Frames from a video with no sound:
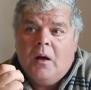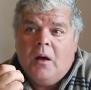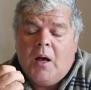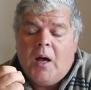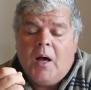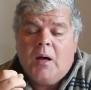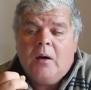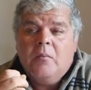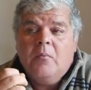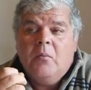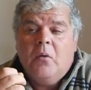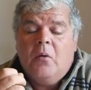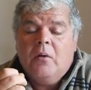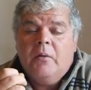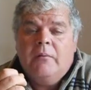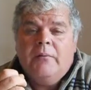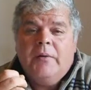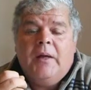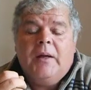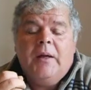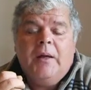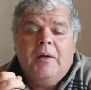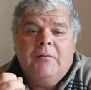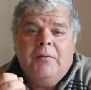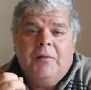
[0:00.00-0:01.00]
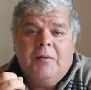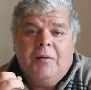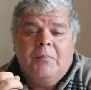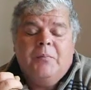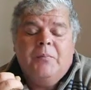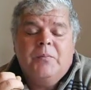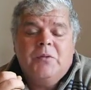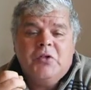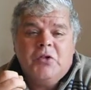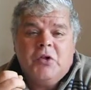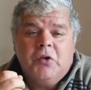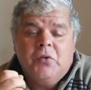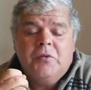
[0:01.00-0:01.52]
how to motivate even the
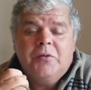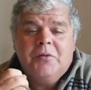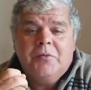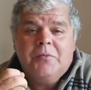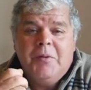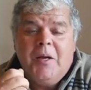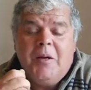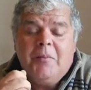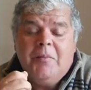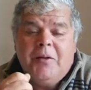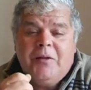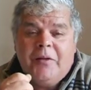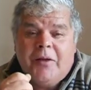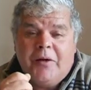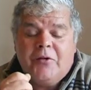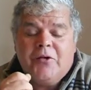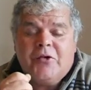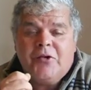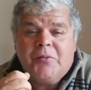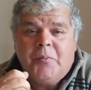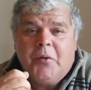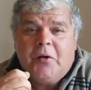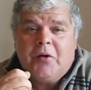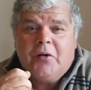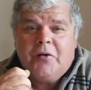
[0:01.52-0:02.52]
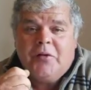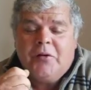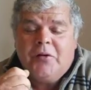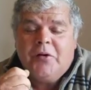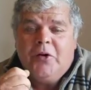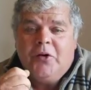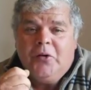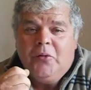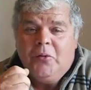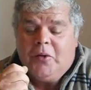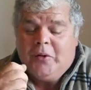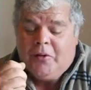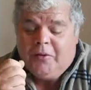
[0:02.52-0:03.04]
students maybe that are smarter than
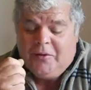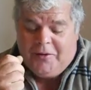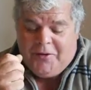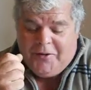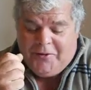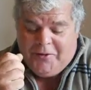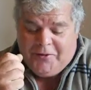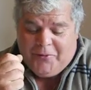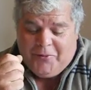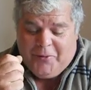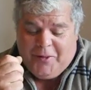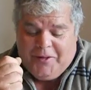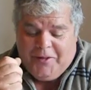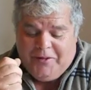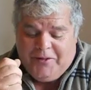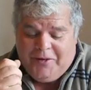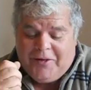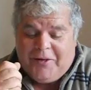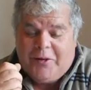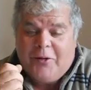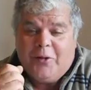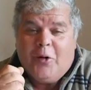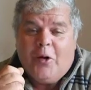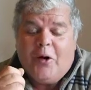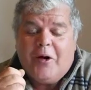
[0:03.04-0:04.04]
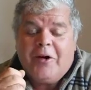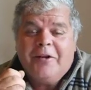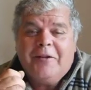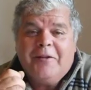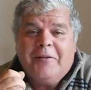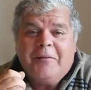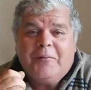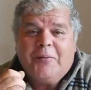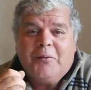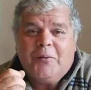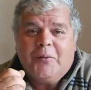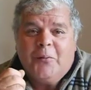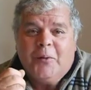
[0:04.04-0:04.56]
you are, right, in a lot of
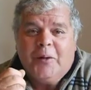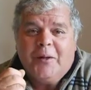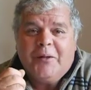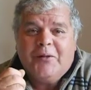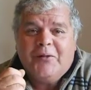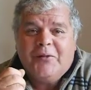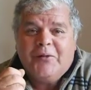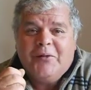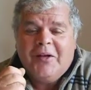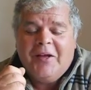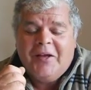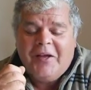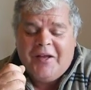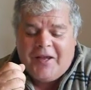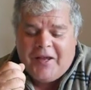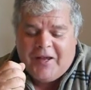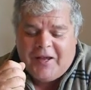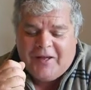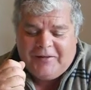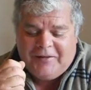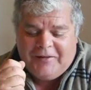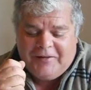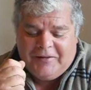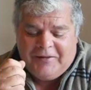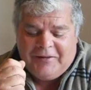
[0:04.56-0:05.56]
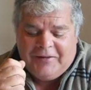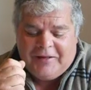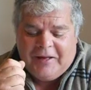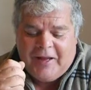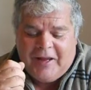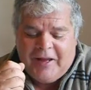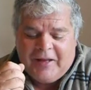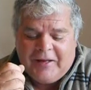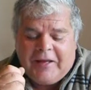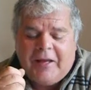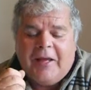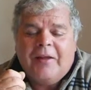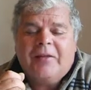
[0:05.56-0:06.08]
different ways, and
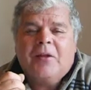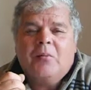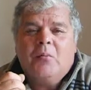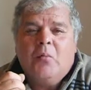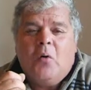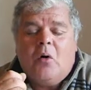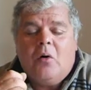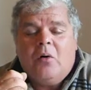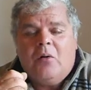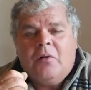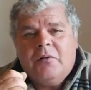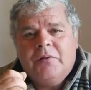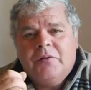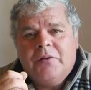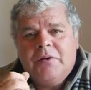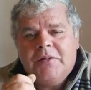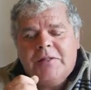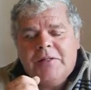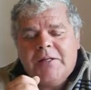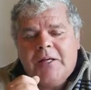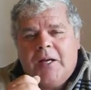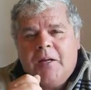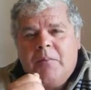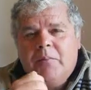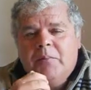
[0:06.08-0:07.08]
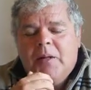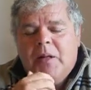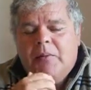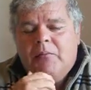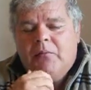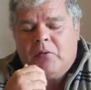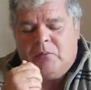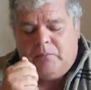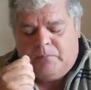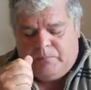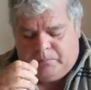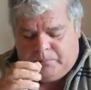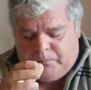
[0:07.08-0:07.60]
get them all on the same
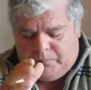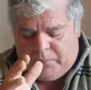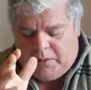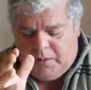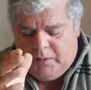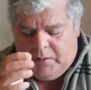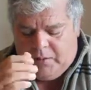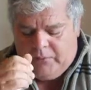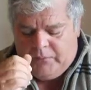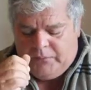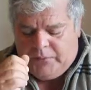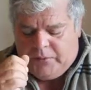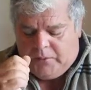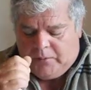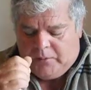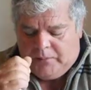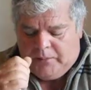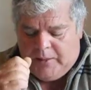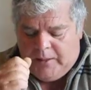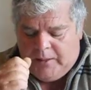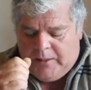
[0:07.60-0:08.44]
level playing field.